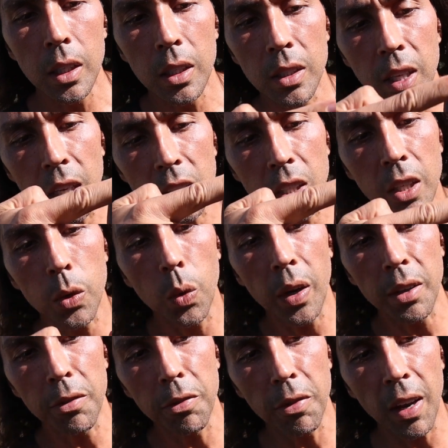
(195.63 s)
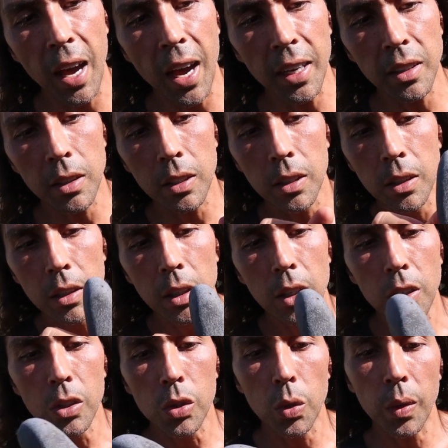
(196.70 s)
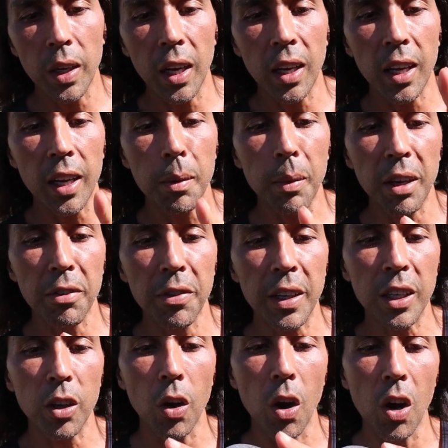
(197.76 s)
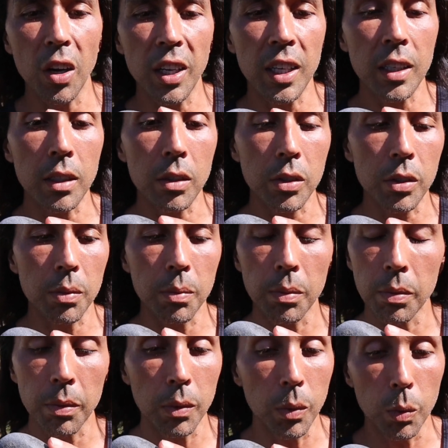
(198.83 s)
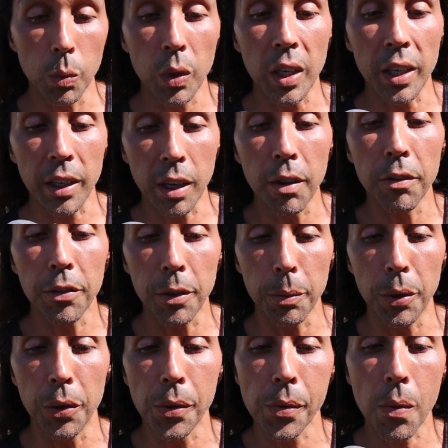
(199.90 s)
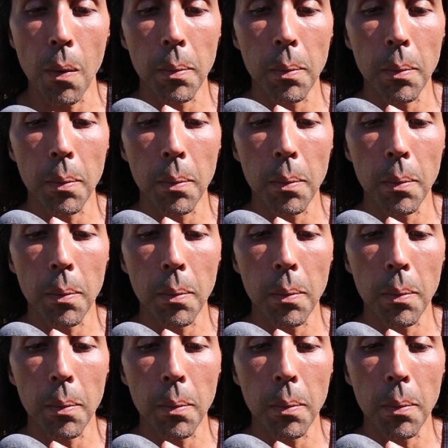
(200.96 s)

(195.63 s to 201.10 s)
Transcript: It's actually quite flat. So when I lay my finger on it, it's really comfortable.